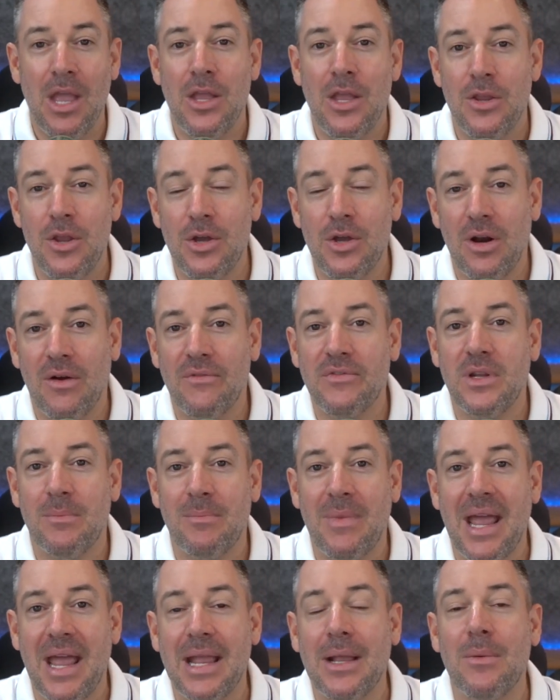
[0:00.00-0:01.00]
you can often
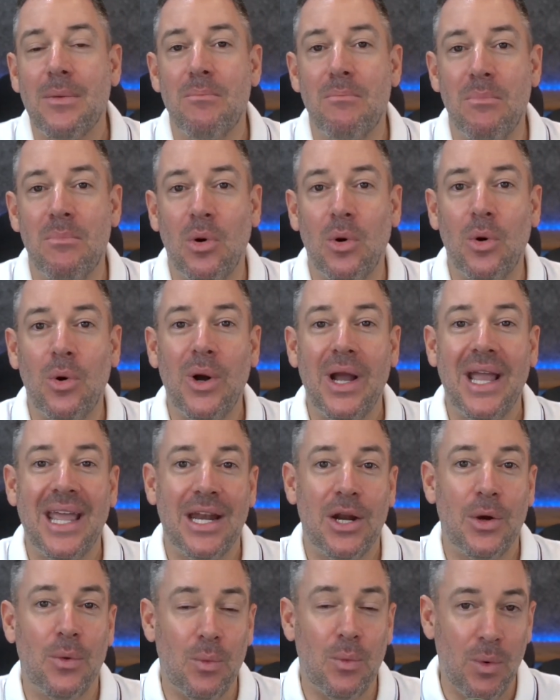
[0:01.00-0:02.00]
make more in
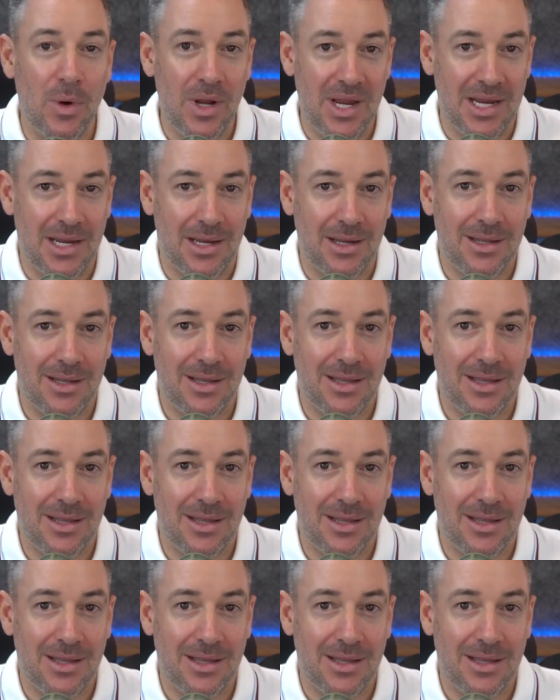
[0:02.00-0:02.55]
a week